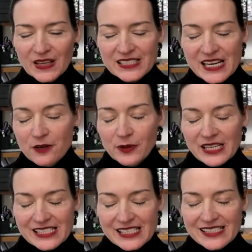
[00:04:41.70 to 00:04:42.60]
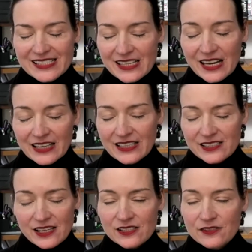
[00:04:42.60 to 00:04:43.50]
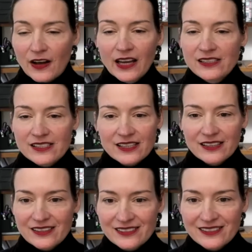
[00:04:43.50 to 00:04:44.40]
takeaways is, yeah, it's fine to